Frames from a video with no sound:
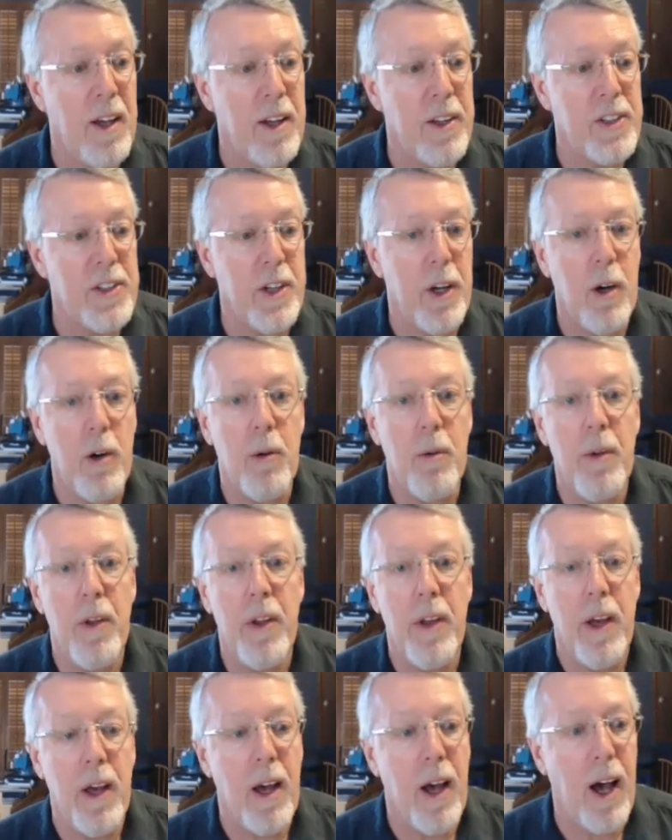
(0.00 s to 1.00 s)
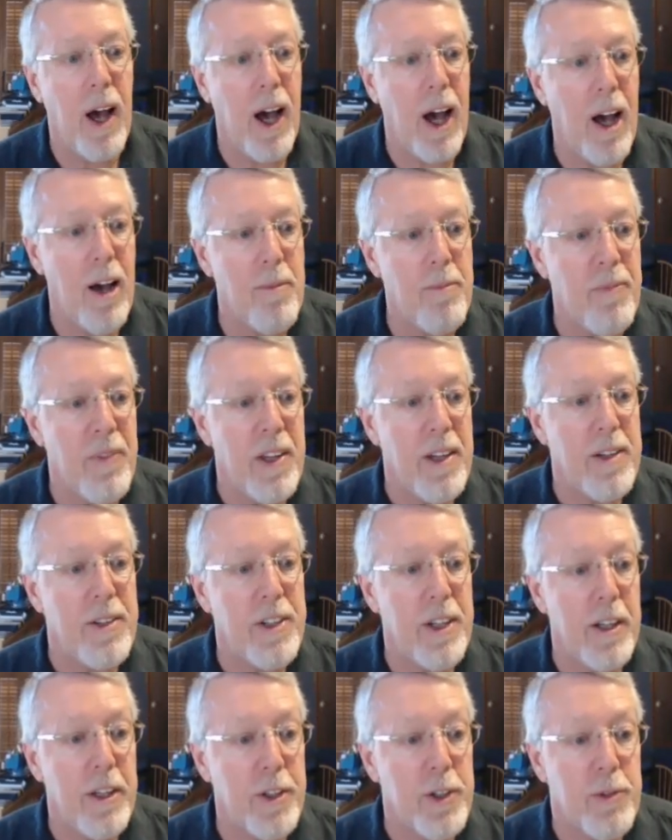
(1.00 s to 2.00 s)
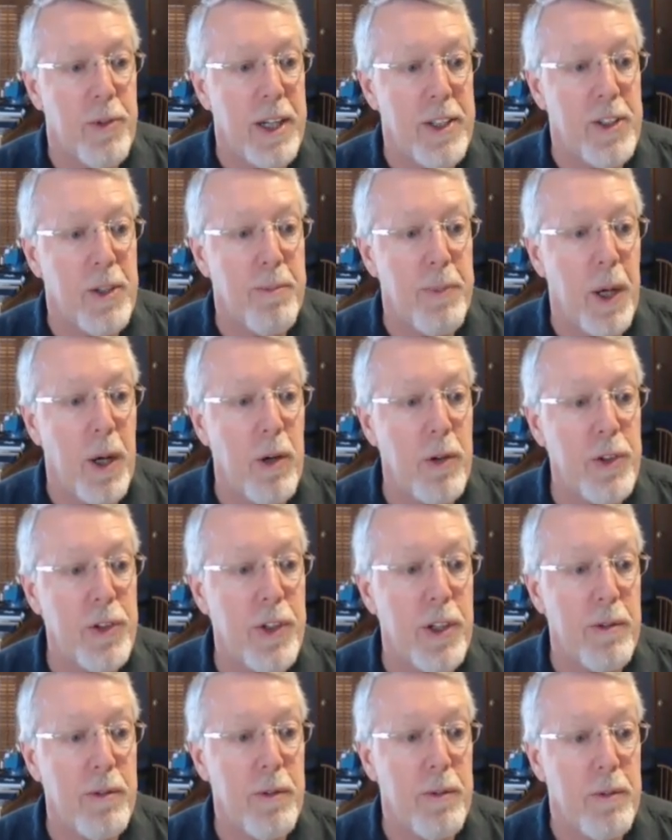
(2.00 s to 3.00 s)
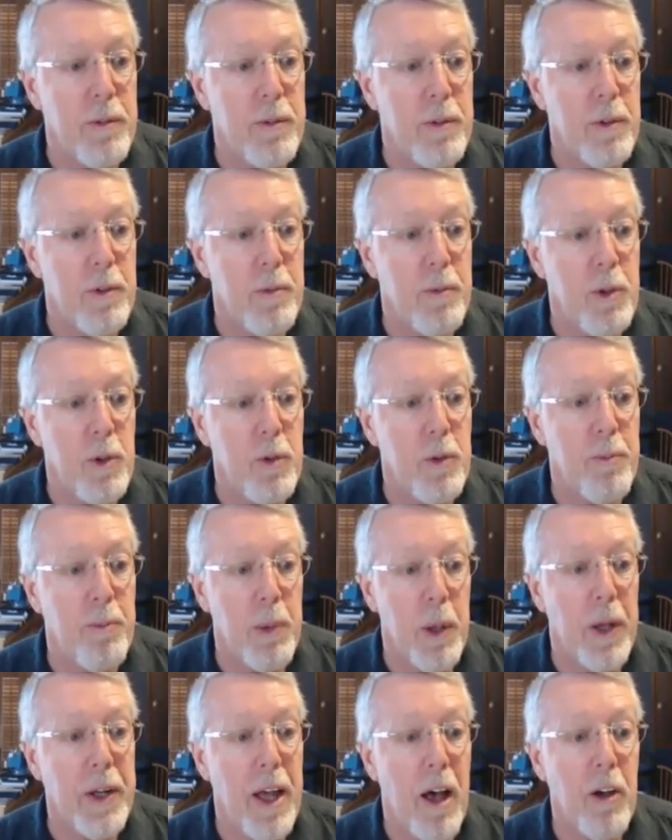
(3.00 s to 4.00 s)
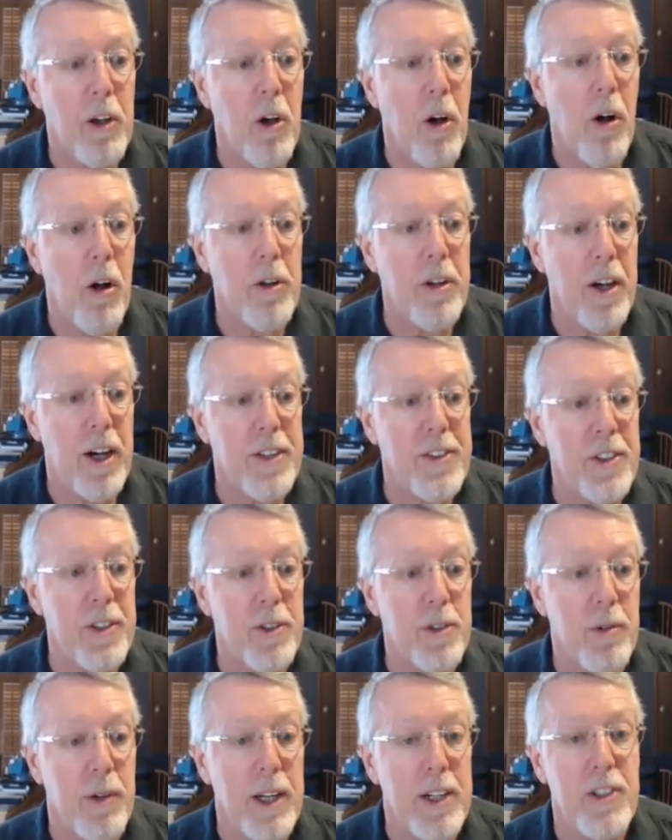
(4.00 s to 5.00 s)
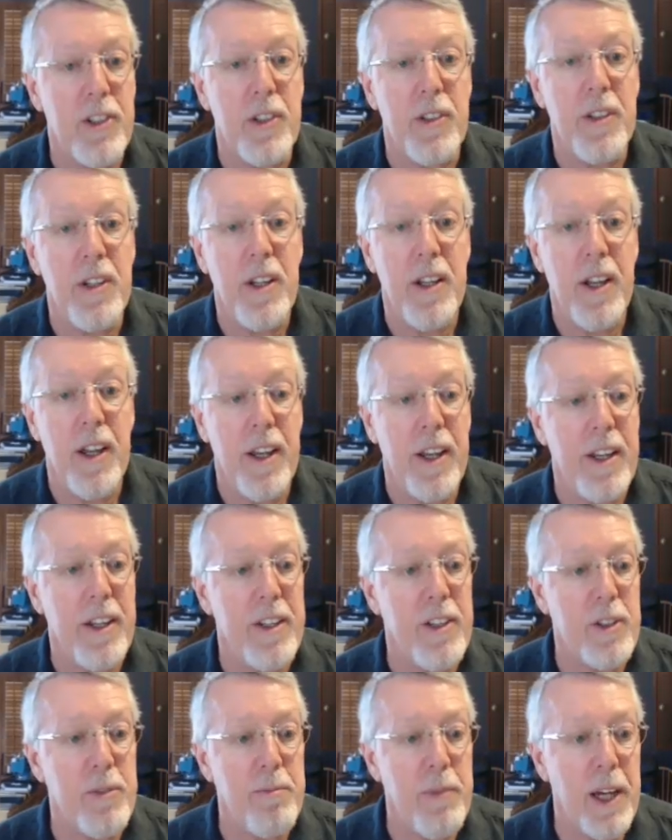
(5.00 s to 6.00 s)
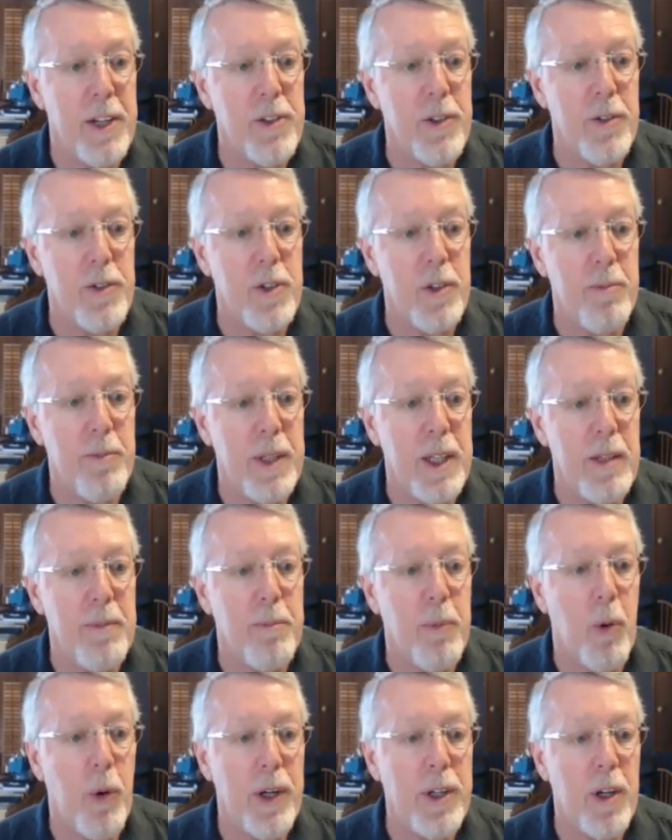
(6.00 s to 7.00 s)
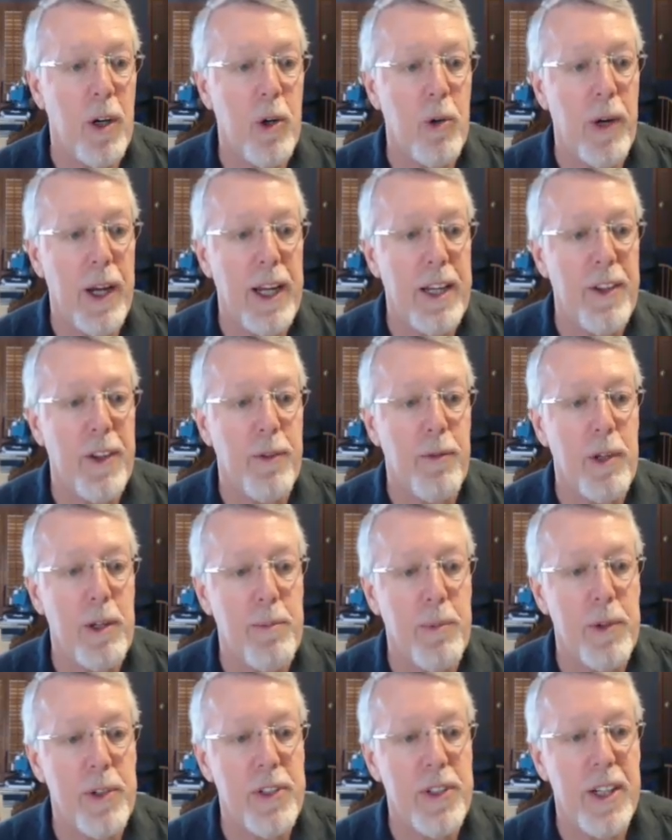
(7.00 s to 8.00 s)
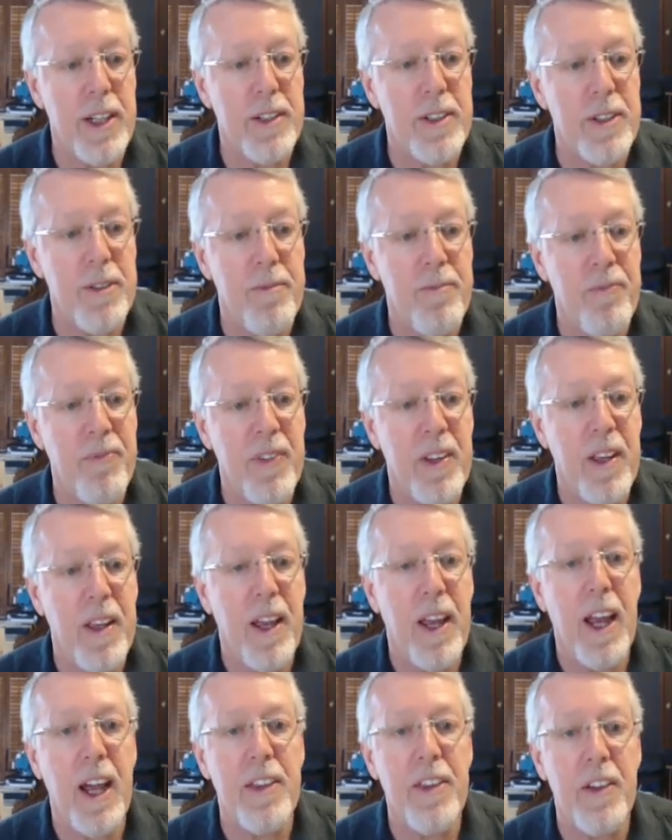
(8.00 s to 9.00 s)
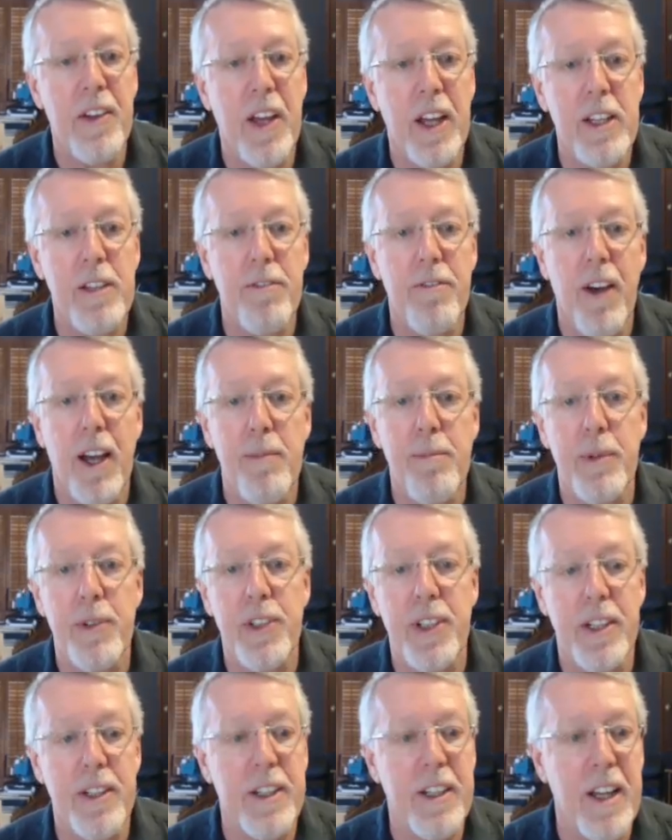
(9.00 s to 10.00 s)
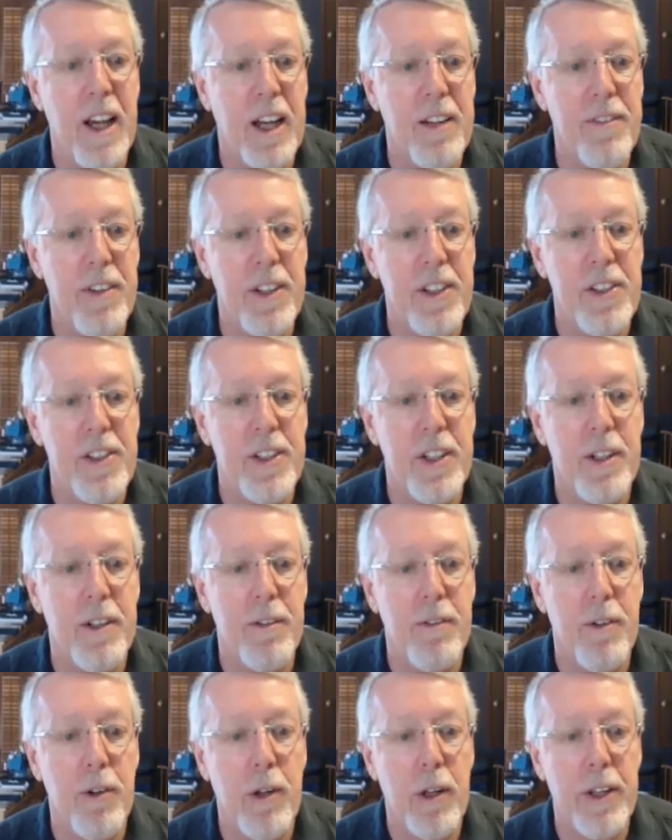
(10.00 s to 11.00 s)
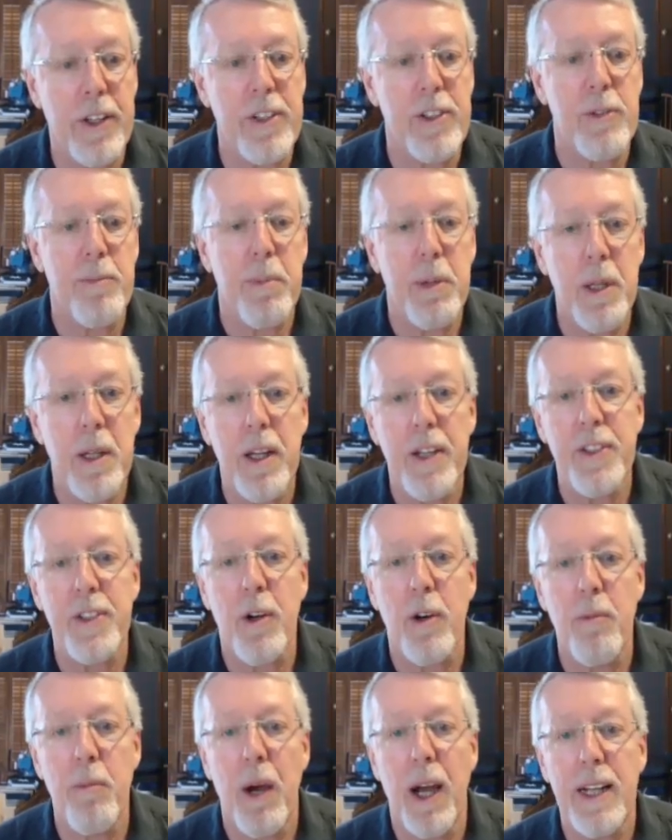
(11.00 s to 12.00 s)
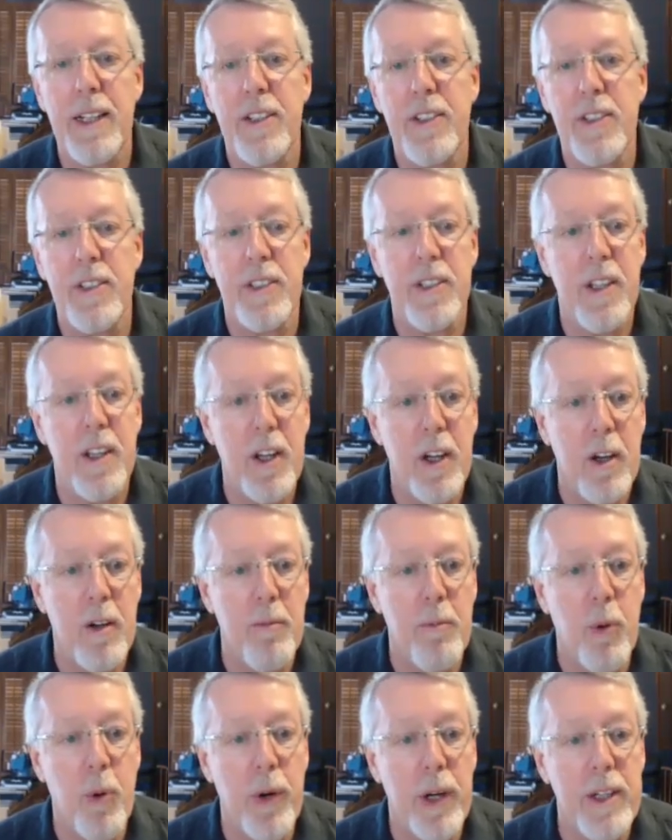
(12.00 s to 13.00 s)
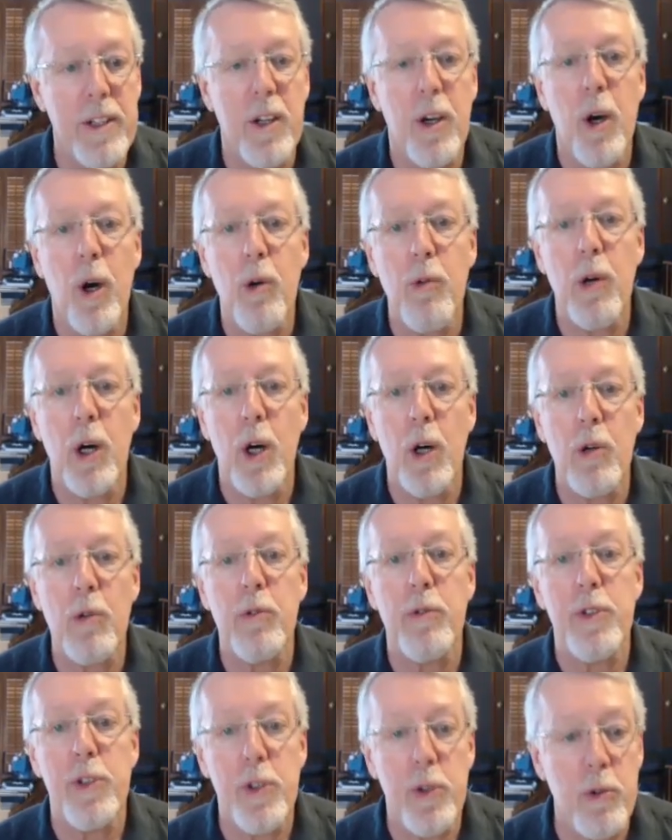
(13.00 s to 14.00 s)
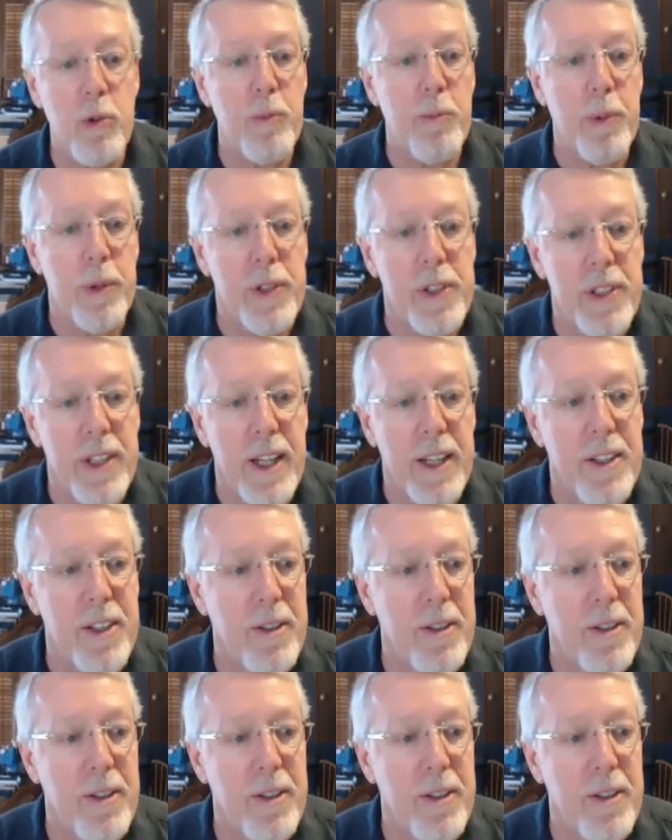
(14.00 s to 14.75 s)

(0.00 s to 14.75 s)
So, to illustrate, suppose that blood alcohol concentration is measured to be 0.083%, and the 95% confidence interval is plus or minus 0.002%.